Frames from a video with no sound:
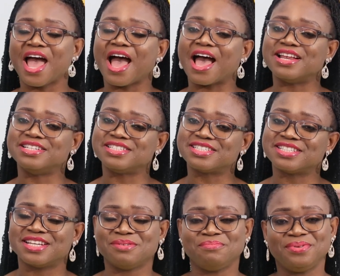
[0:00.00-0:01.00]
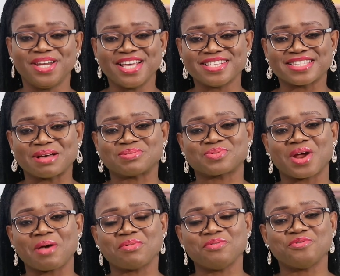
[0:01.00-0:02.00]
and please
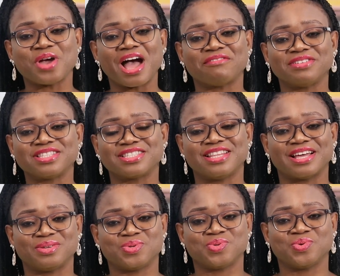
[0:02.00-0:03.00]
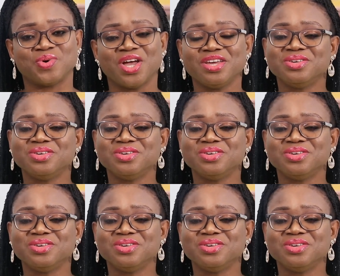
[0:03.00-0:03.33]
subscribe if you haven't done so.